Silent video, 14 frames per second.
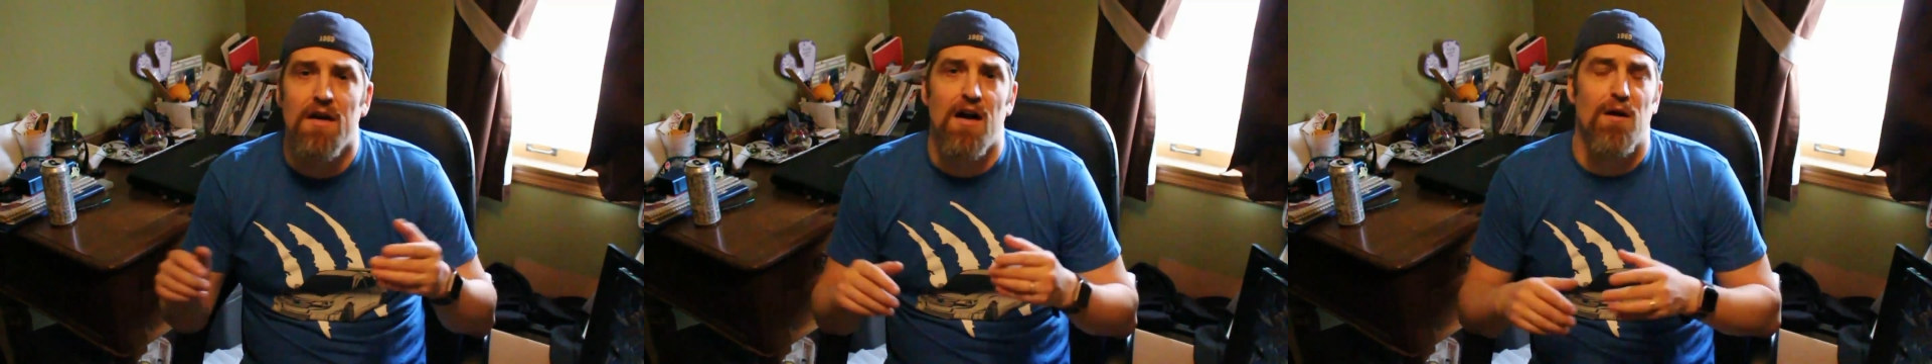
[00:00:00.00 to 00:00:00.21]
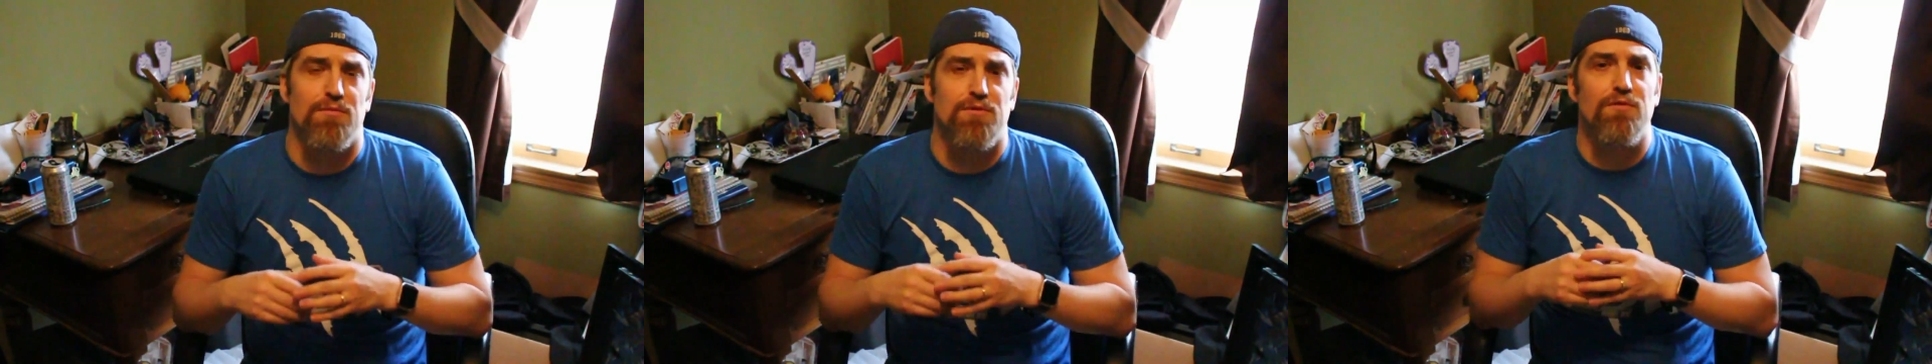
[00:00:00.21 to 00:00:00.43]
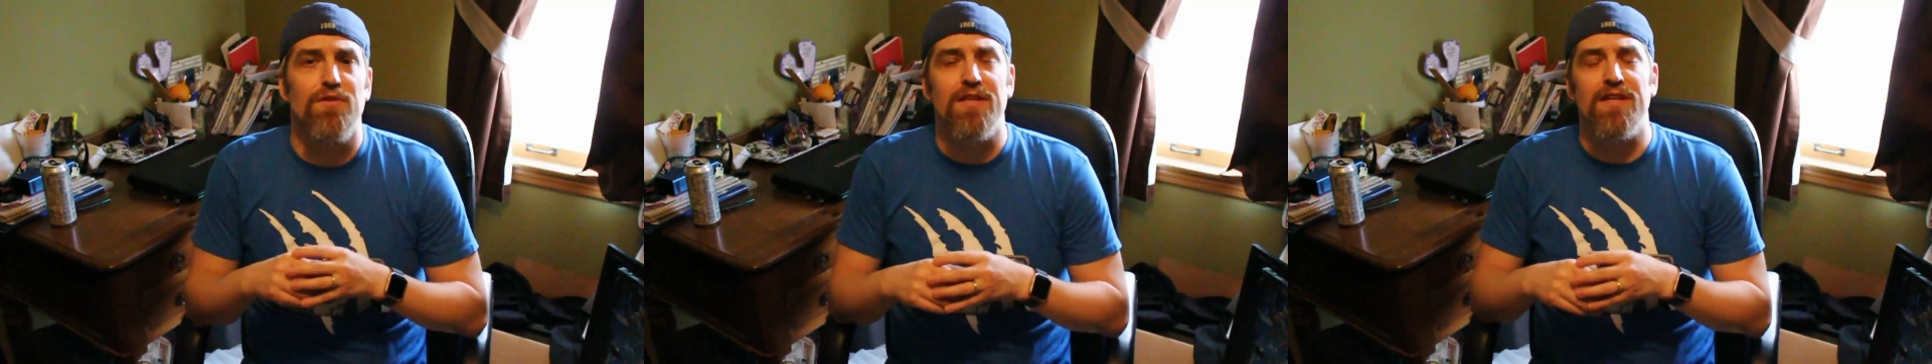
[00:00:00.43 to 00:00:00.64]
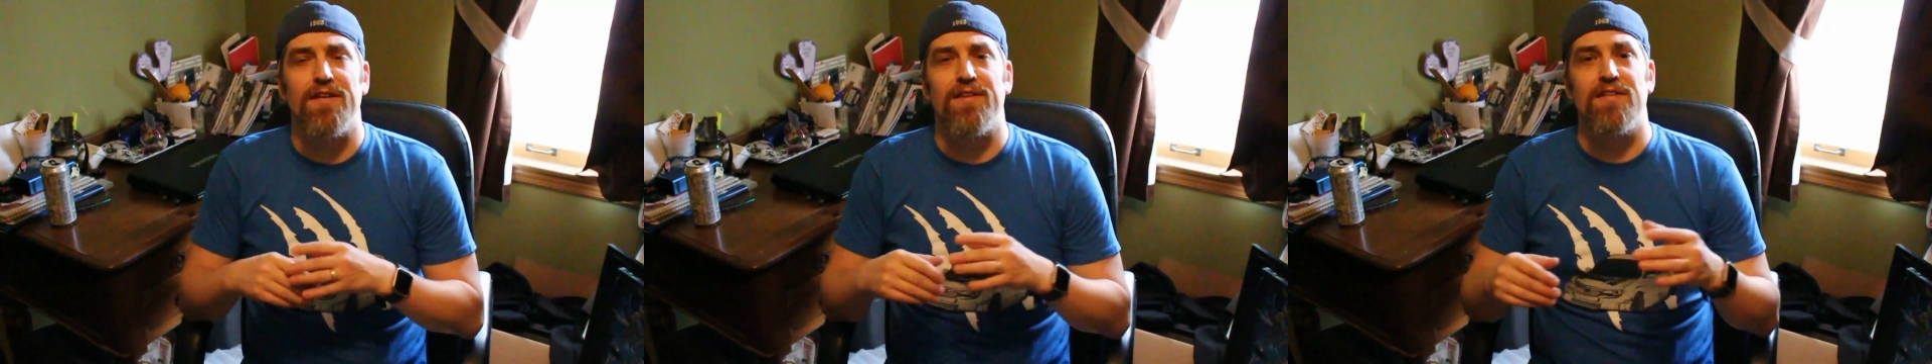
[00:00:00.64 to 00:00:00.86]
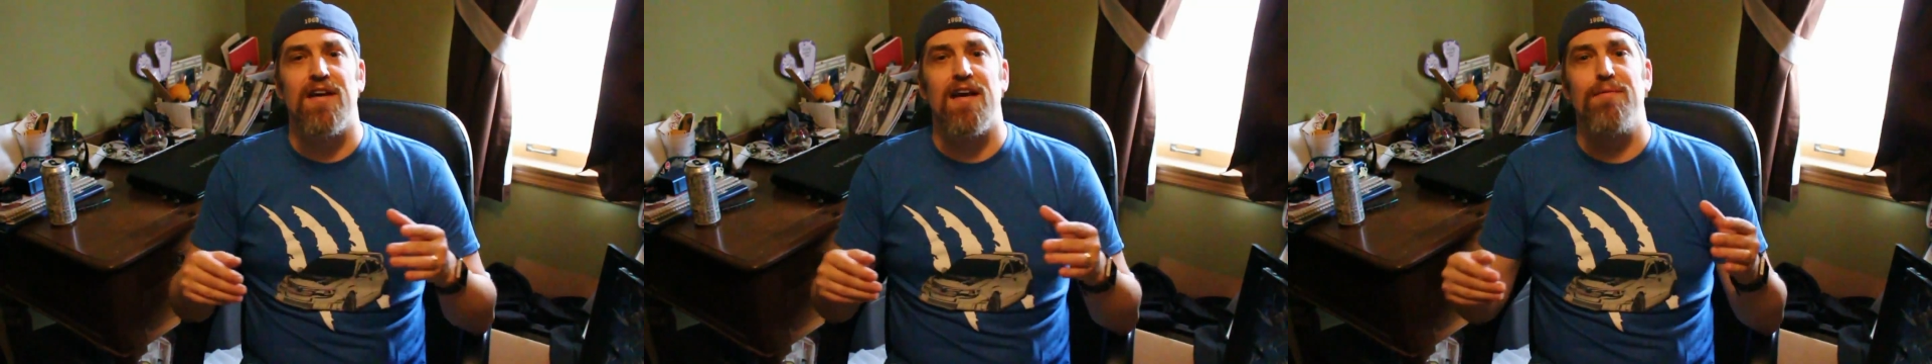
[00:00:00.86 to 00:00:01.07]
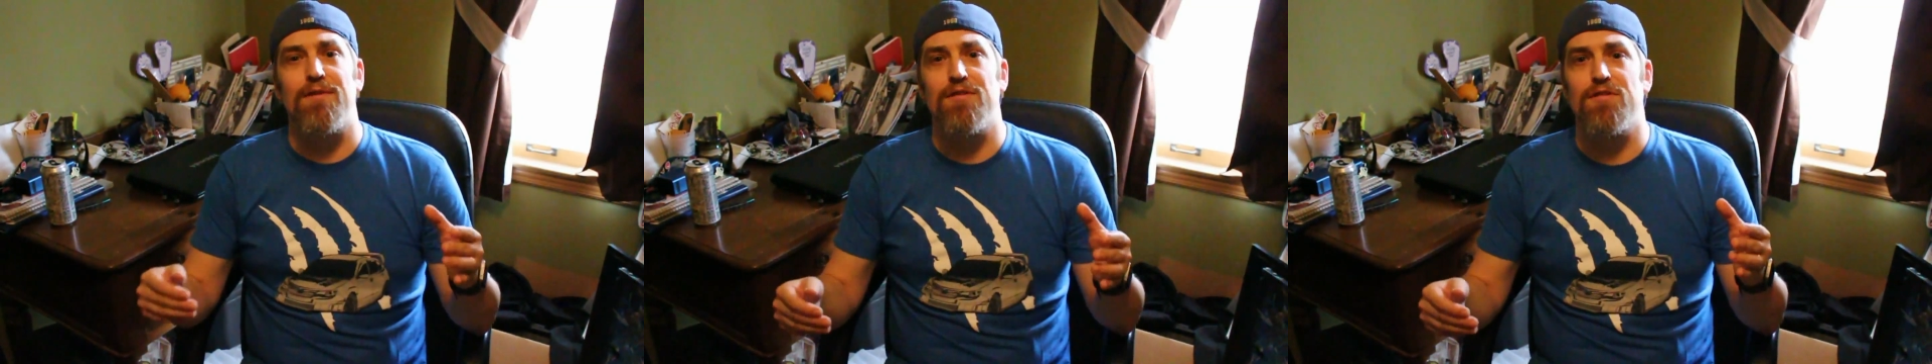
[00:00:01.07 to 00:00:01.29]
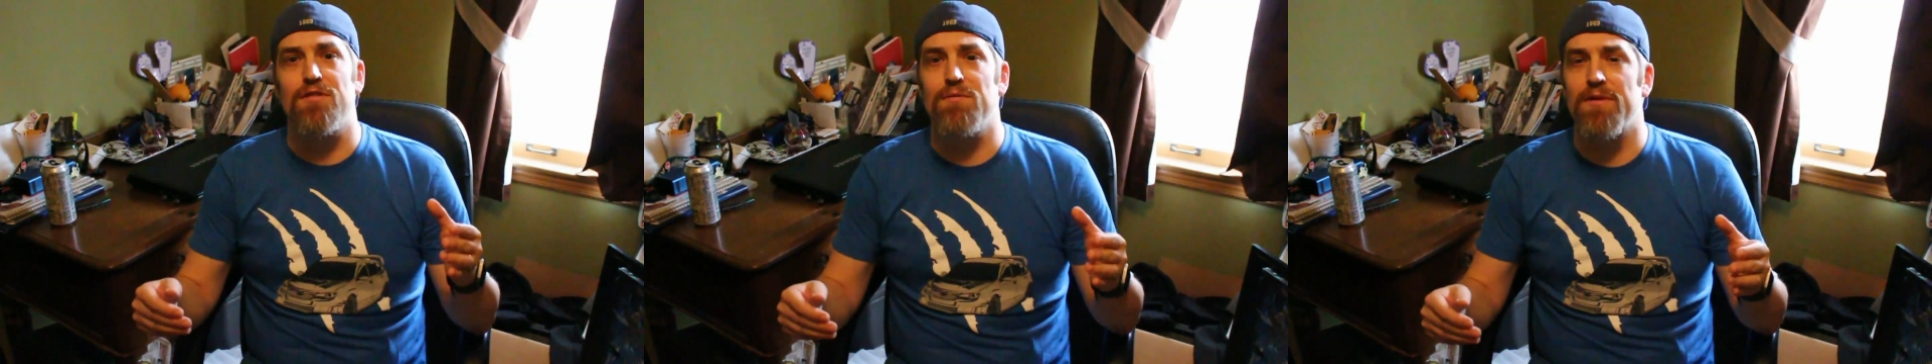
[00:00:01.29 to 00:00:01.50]
So really not that time
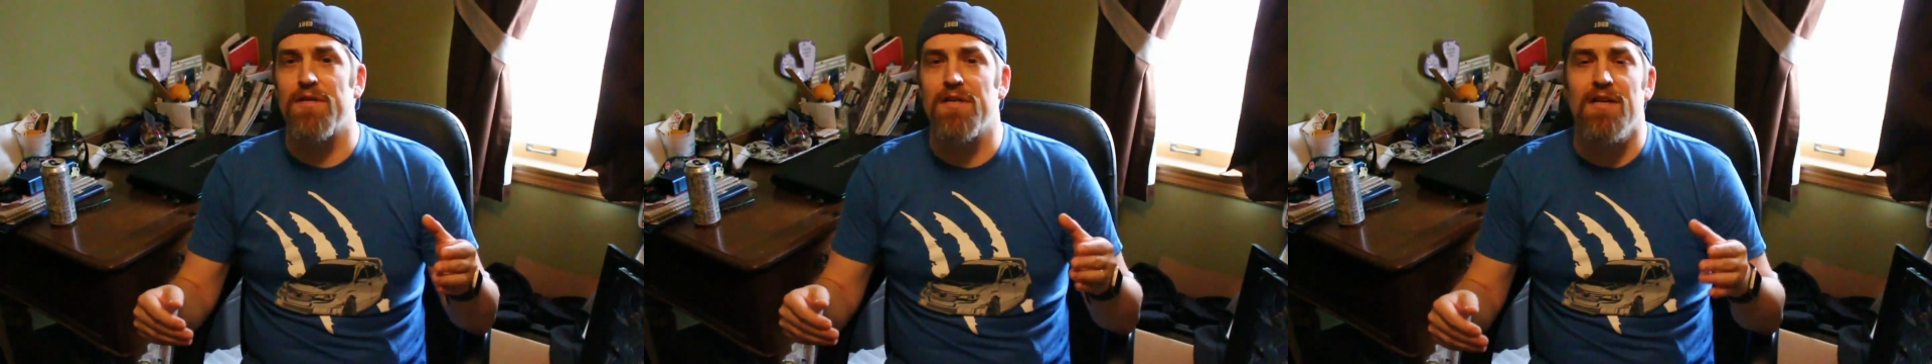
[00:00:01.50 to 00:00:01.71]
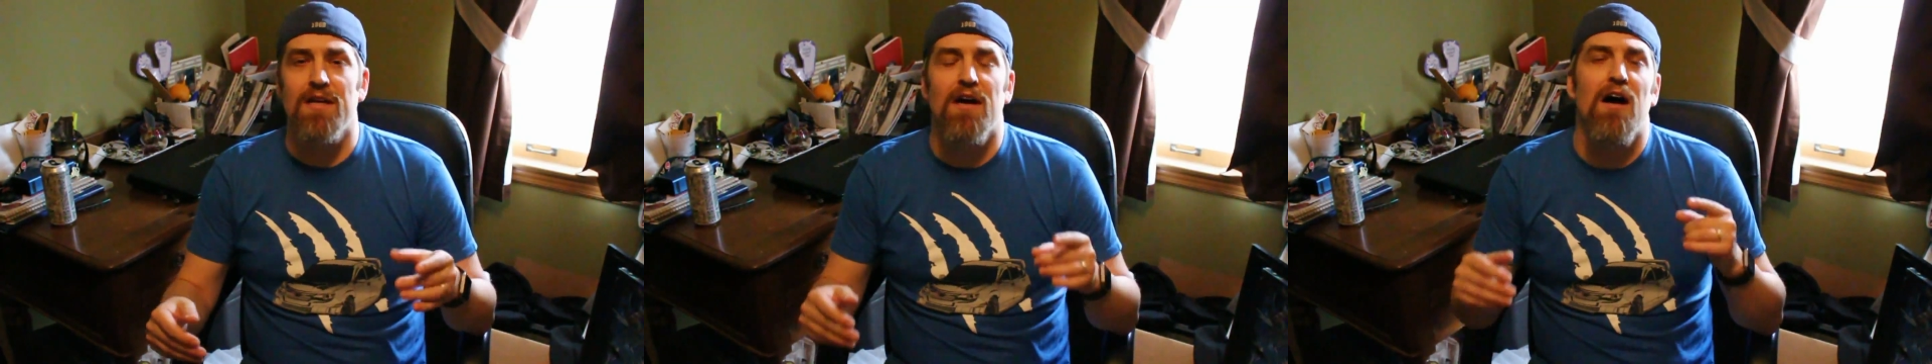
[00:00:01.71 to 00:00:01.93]
consuming.